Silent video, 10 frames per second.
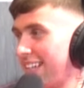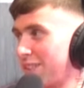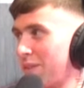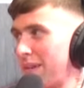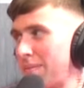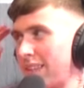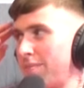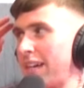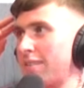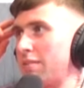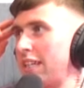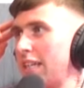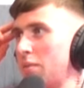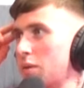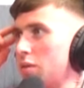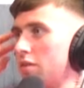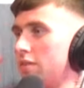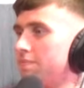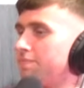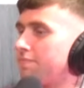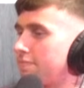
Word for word: So we bit in the back of my head was going,